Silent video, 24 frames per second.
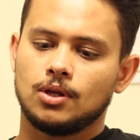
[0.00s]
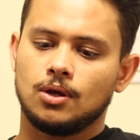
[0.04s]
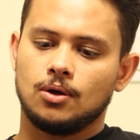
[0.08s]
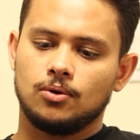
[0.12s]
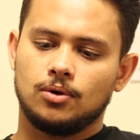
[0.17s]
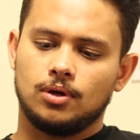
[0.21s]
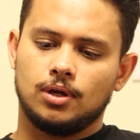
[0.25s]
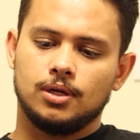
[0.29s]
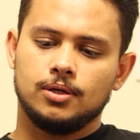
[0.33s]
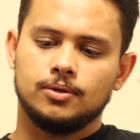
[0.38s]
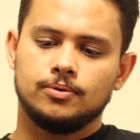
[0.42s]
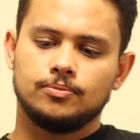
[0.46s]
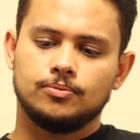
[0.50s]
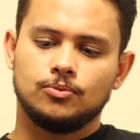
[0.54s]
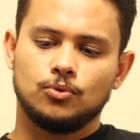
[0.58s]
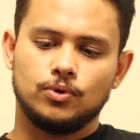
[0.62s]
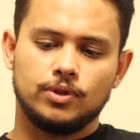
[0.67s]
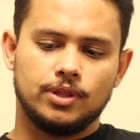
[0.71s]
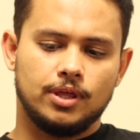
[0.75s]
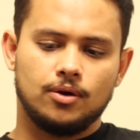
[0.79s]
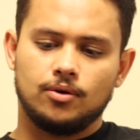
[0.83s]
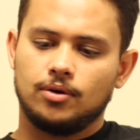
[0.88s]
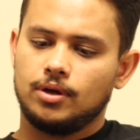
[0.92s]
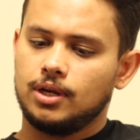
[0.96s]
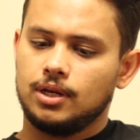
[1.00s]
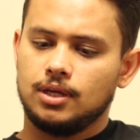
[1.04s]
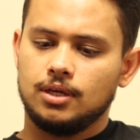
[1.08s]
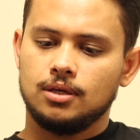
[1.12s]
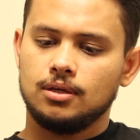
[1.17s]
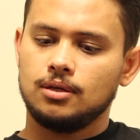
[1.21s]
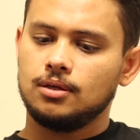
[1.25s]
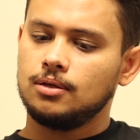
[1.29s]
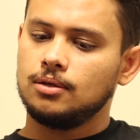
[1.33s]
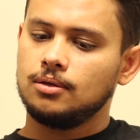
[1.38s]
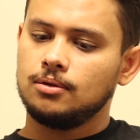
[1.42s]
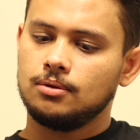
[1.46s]
Okay. Without
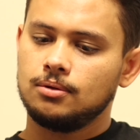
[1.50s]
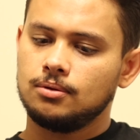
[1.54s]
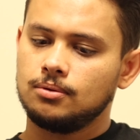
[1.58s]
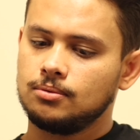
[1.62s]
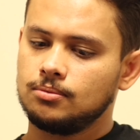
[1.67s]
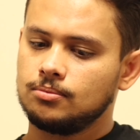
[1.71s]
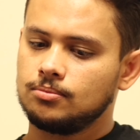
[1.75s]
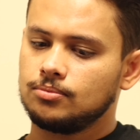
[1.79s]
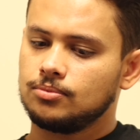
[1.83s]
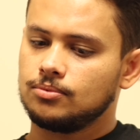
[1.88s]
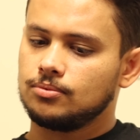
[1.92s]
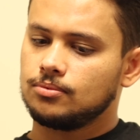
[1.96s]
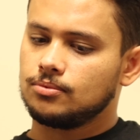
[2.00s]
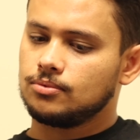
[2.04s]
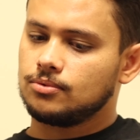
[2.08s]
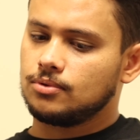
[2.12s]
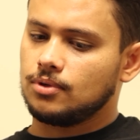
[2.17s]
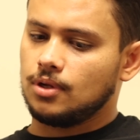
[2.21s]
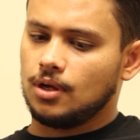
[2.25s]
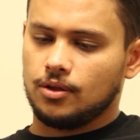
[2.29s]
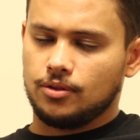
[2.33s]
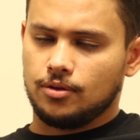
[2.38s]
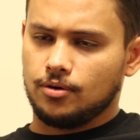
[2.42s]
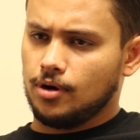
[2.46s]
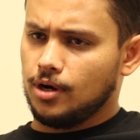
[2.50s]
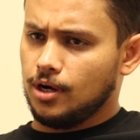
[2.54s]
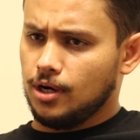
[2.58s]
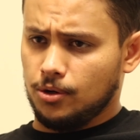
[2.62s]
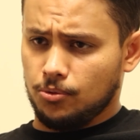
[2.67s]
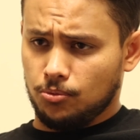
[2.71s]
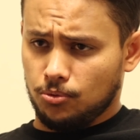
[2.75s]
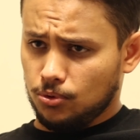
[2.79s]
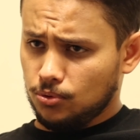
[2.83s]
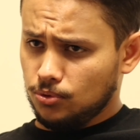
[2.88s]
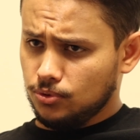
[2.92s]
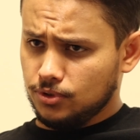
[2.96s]
any, are there any
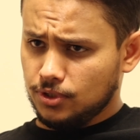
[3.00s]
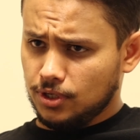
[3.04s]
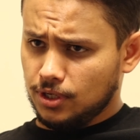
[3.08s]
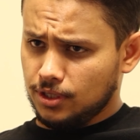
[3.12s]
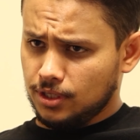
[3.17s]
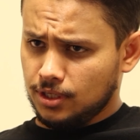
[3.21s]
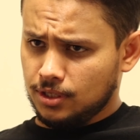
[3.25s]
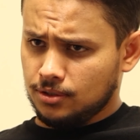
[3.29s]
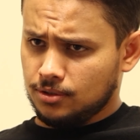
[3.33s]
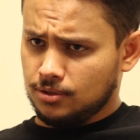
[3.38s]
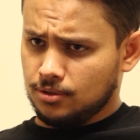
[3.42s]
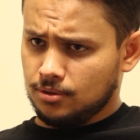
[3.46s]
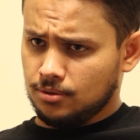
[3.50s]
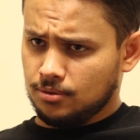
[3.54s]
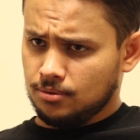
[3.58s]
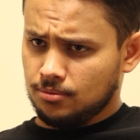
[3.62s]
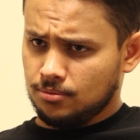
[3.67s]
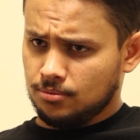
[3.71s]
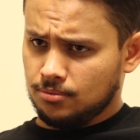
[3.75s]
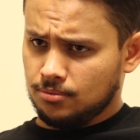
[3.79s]
rules on this?